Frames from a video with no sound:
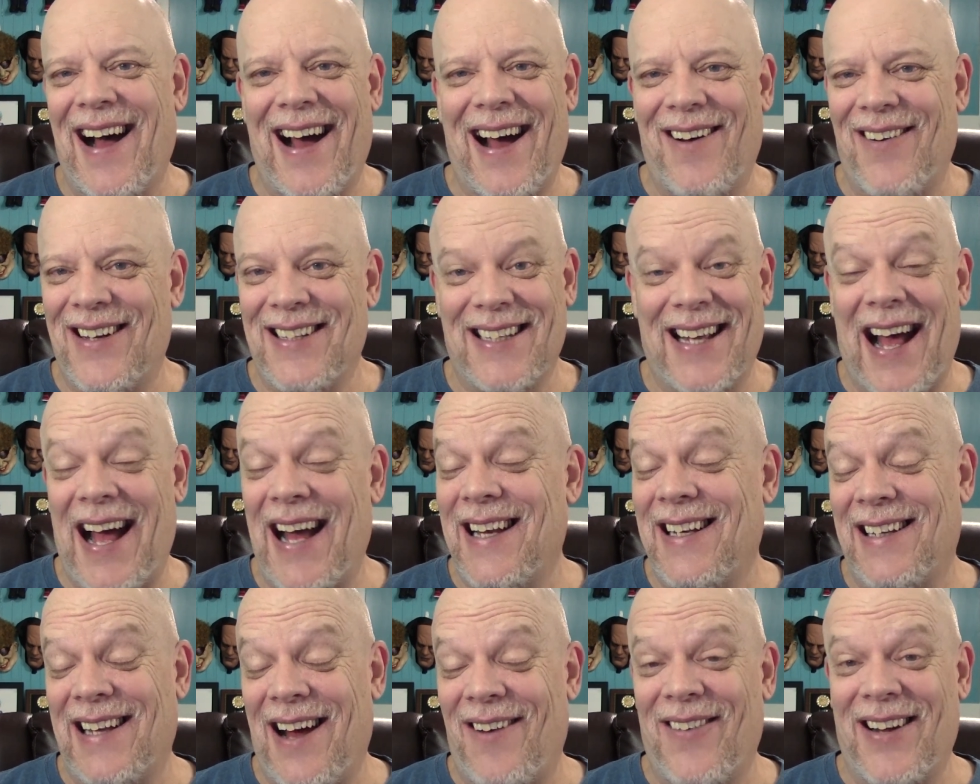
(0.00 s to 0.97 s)
I want,
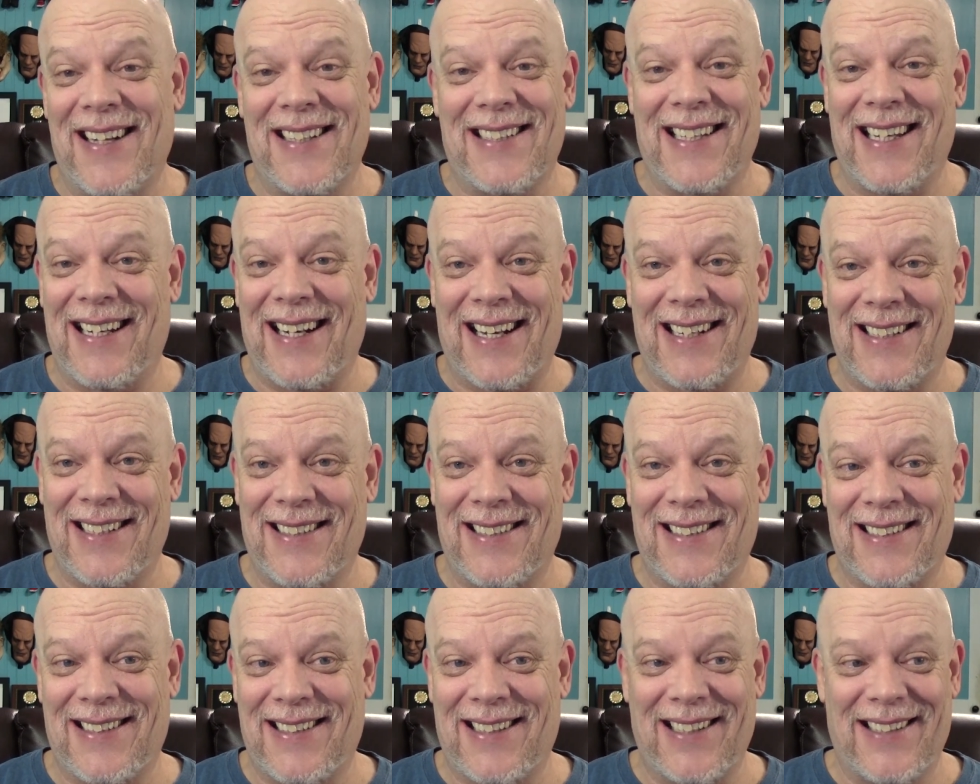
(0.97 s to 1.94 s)
I, I want to see it, I
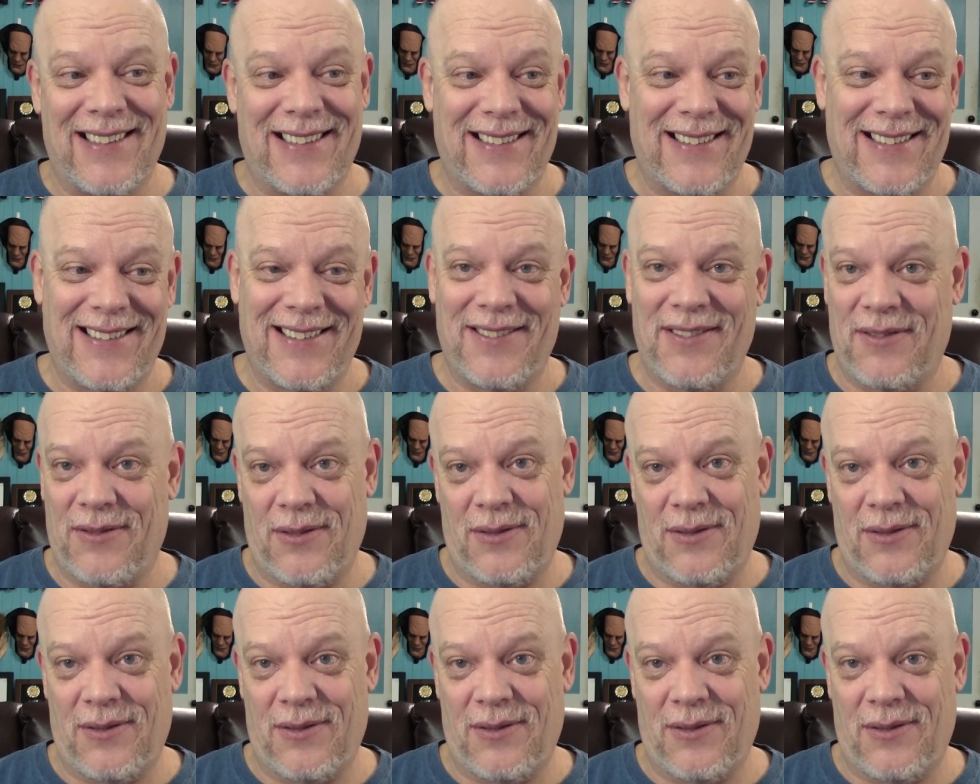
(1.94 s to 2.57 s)
just, because,